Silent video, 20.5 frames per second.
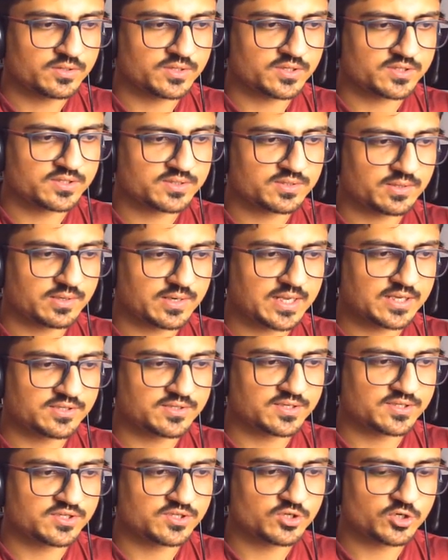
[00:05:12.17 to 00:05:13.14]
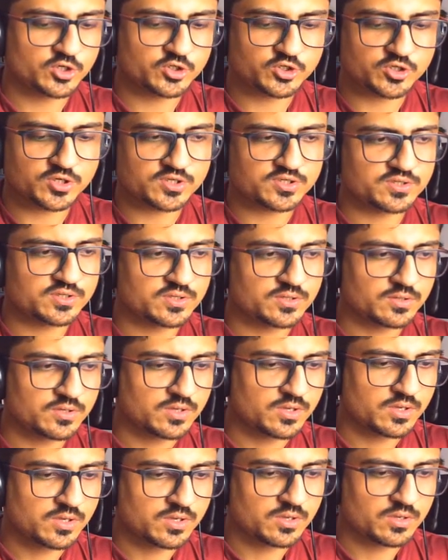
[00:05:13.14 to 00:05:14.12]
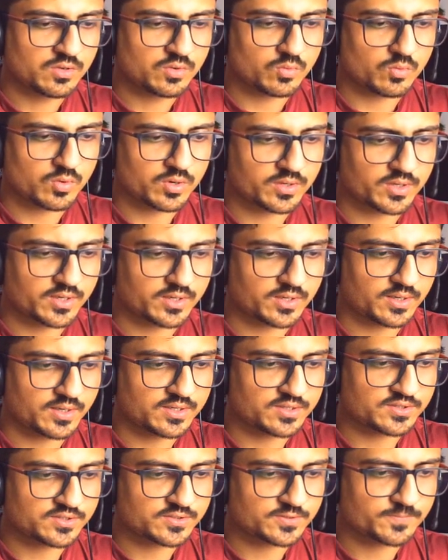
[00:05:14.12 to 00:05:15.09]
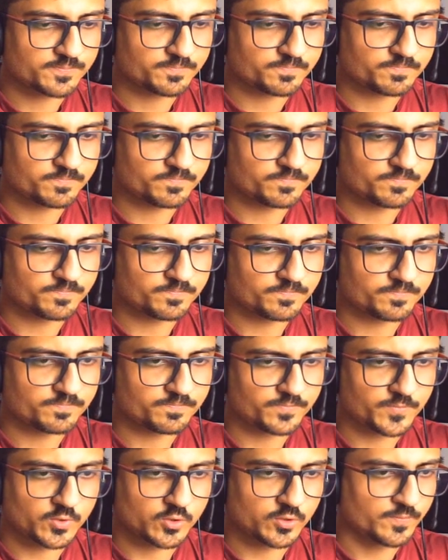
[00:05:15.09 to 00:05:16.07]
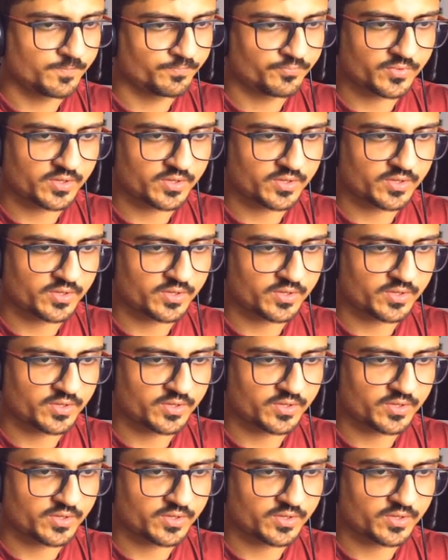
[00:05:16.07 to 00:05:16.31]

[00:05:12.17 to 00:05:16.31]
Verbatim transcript: just let's just search this what it is mm, no